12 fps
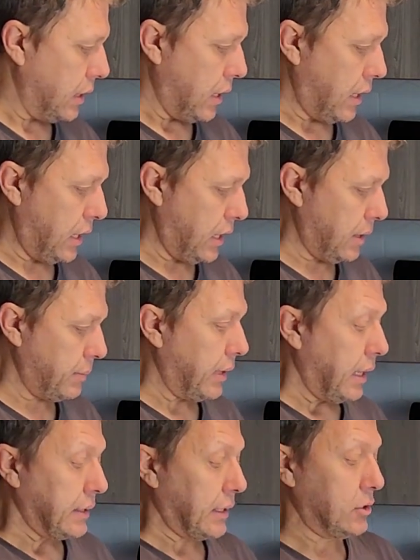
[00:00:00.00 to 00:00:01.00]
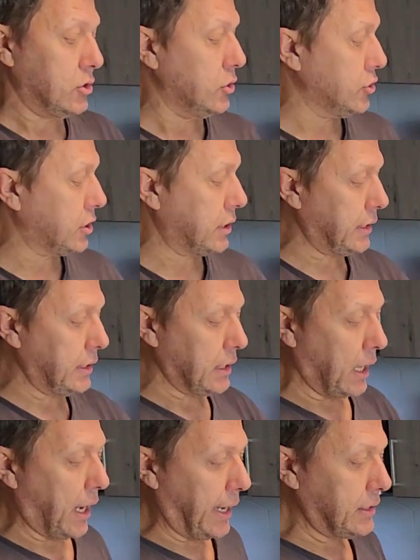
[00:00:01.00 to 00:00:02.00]
Now usually
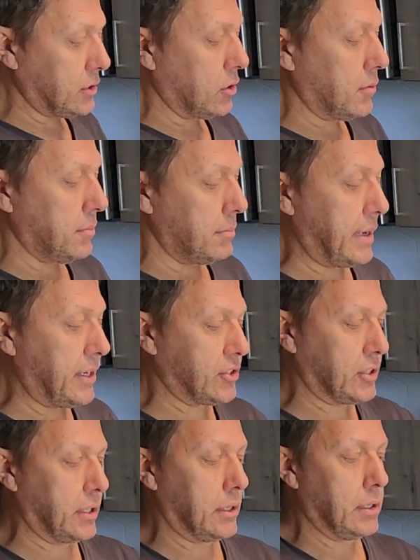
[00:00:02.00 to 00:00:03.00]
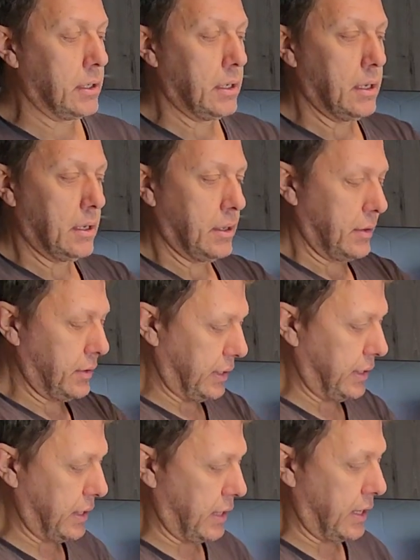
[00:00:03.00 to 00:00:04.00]
I don't measure
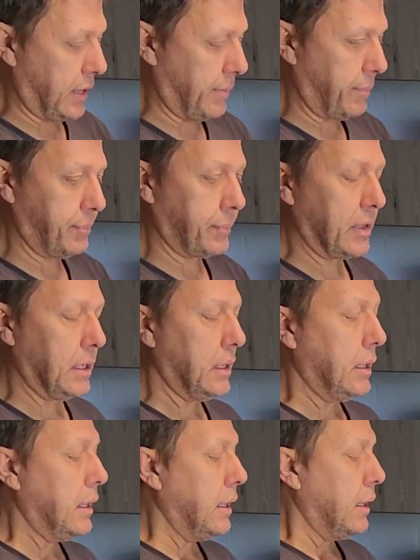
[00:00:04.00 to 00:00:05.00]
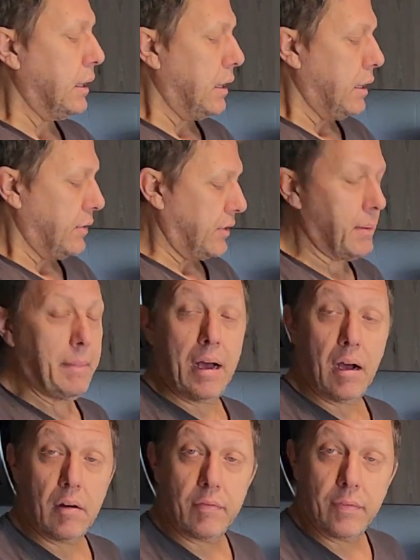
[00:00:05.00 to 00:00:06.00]
the
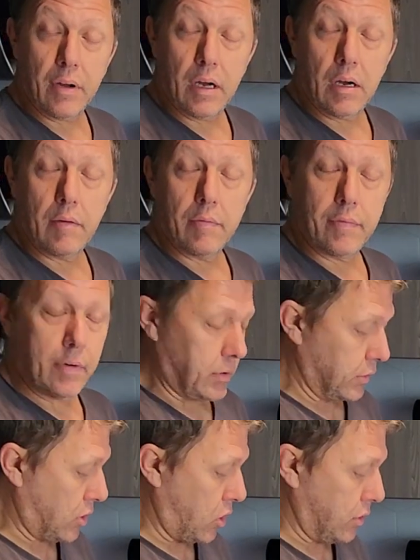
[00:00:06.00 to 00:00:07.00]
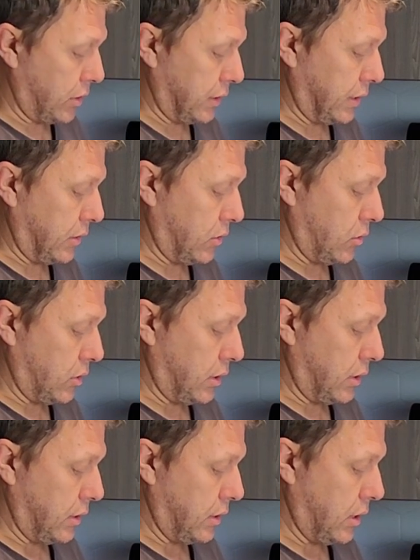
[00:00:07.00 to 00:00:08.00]
amount of coconut or
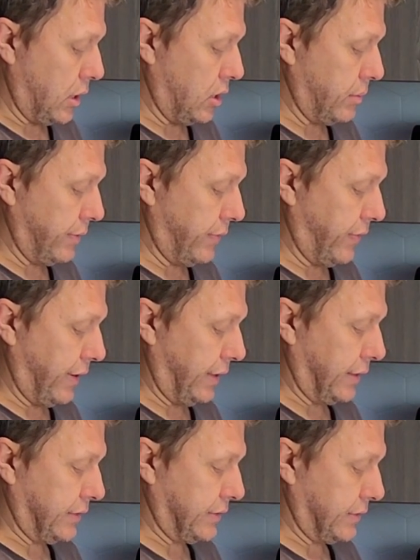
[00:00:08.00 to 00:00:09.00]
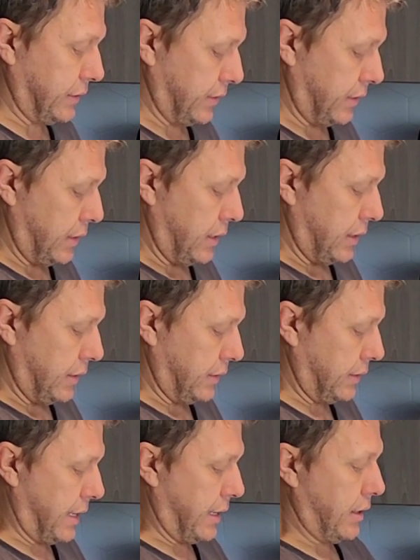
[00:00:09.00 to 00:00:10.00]
almond flakes
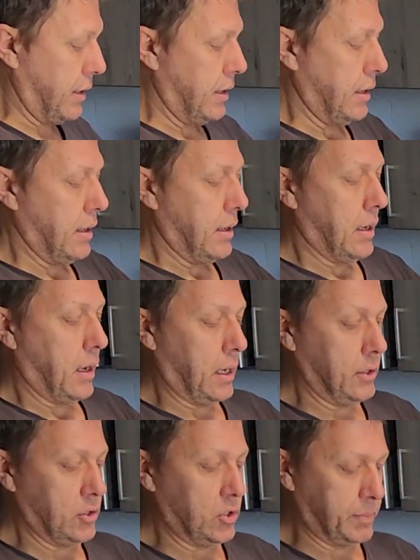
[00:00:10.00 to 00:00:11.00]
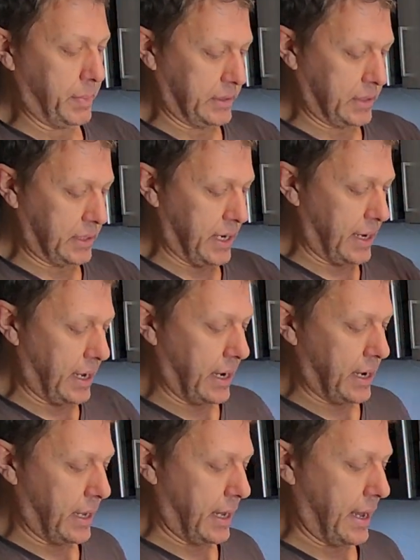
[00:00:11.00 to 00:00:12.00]
that I use, but today
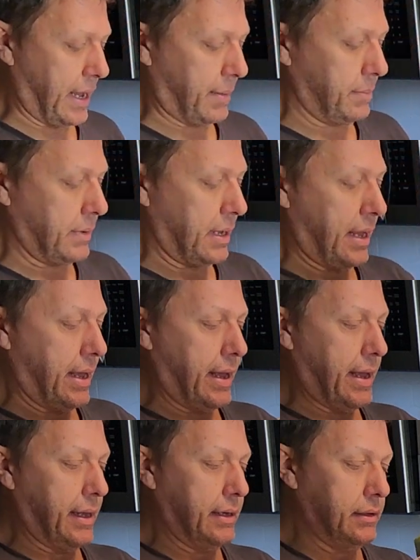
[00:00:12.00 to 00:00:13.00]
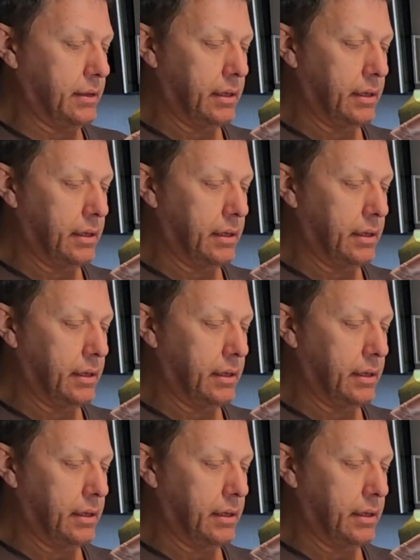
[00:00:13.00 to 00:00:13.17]
I am, and